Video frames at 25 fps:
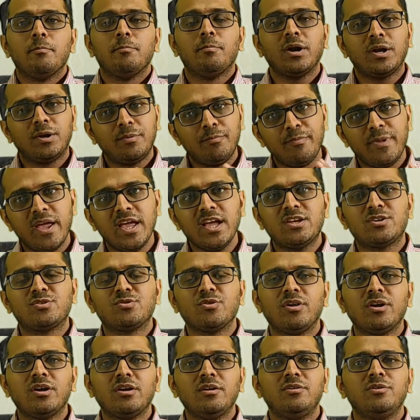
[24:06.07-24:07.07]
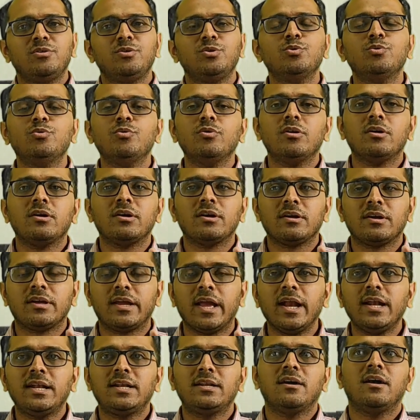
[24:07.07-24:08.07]
but make sure you
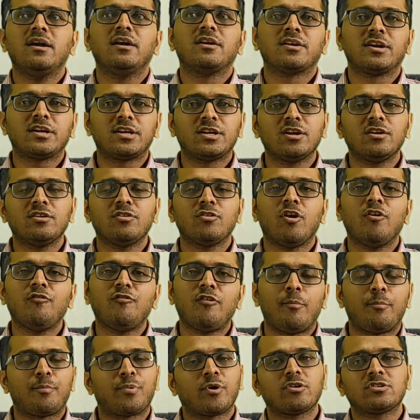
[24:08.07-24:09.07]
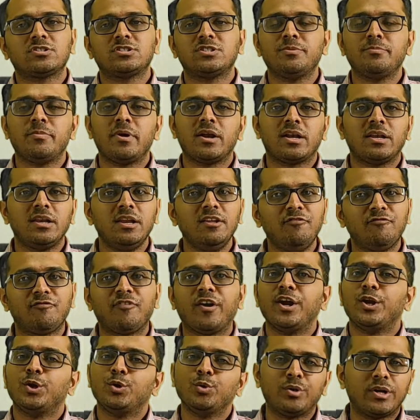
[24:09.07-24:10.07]
get a return of approximately
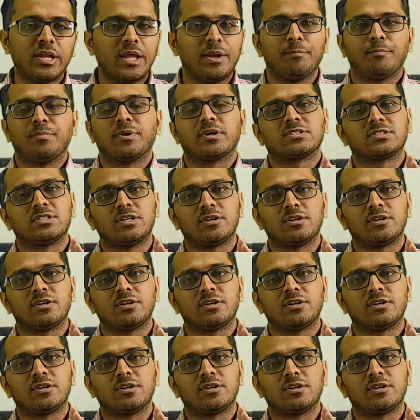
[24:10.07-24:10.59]
5 to 10%,